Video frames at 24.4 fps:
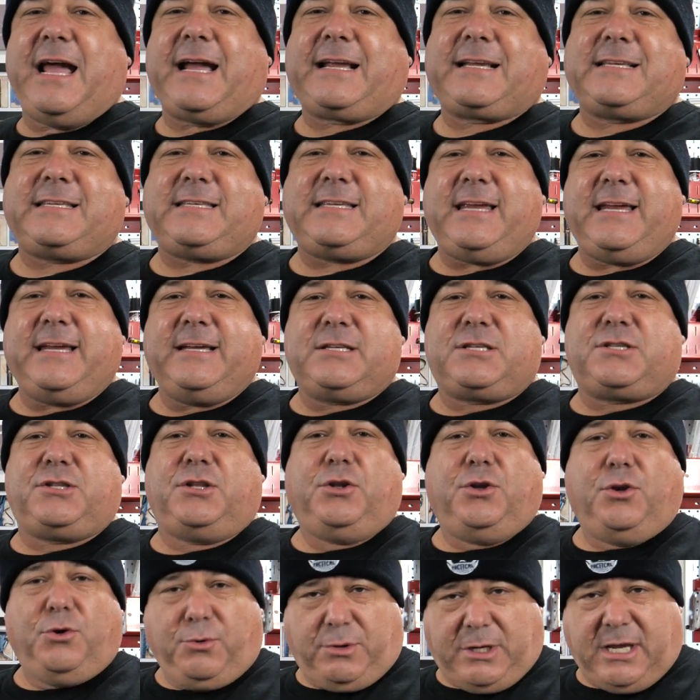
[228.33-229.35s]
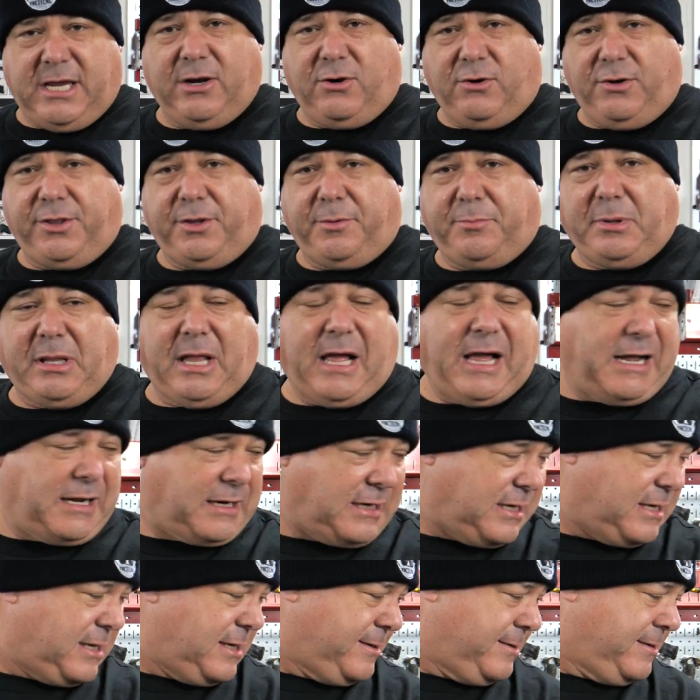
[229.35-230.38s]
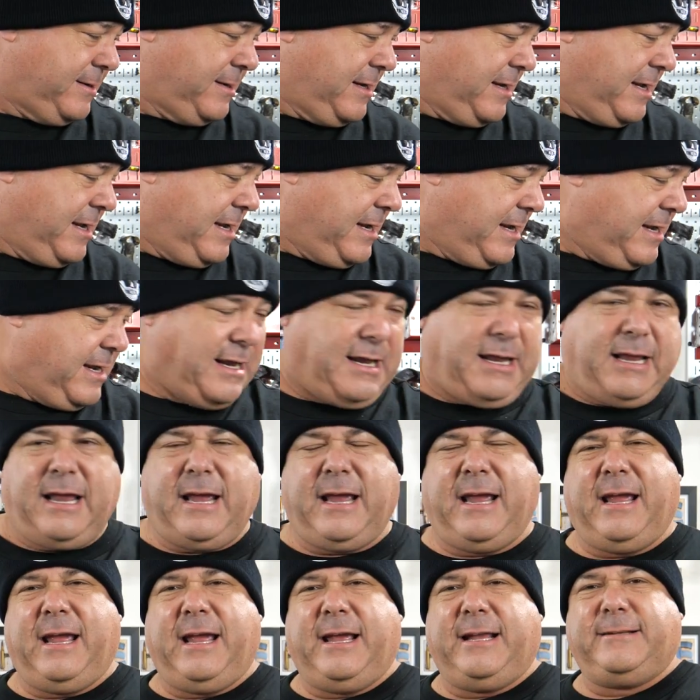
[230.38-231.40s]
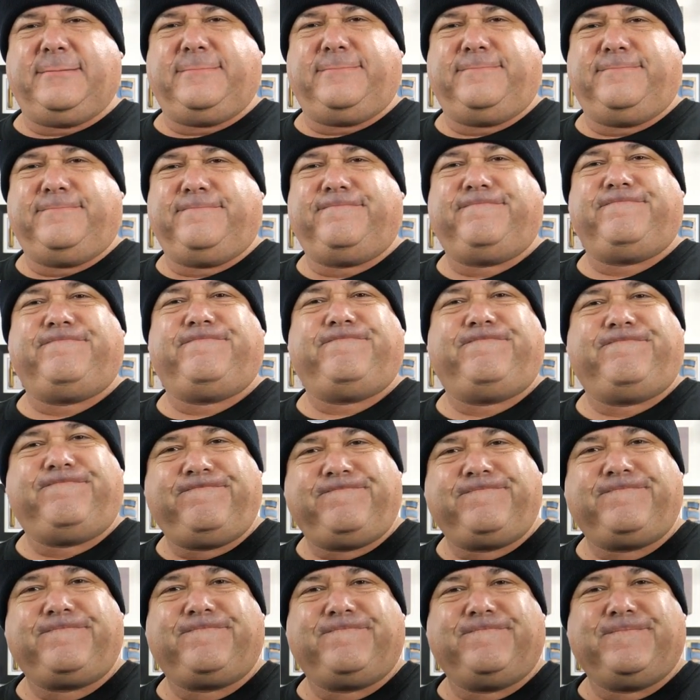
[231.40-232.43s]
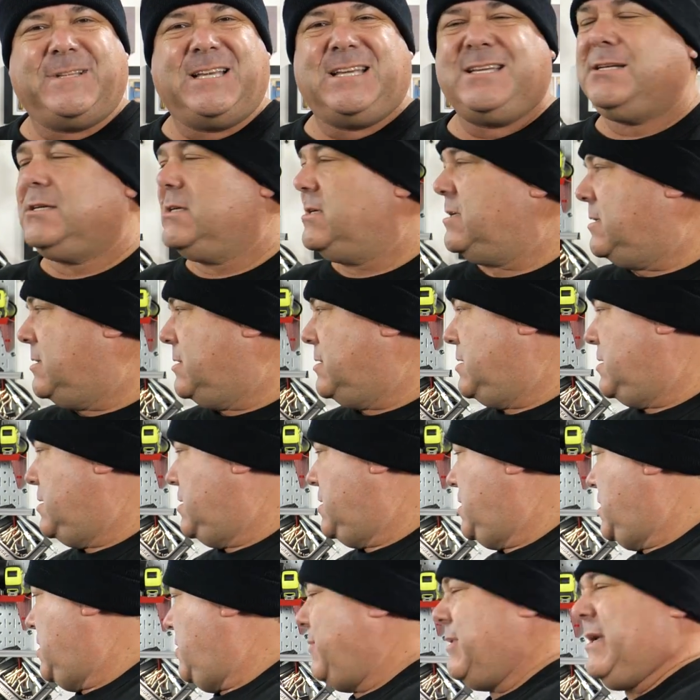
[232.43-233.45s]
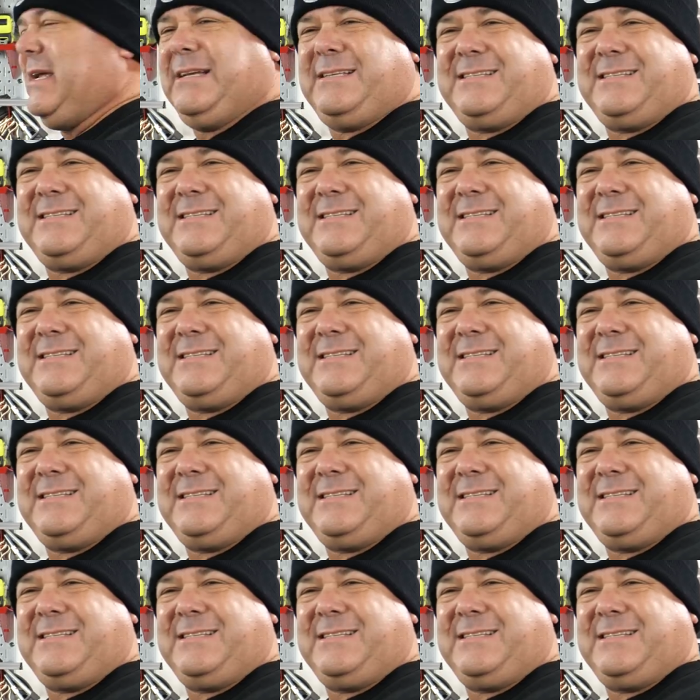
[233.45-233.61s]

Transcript: XC is the new kid on the block, and you know what?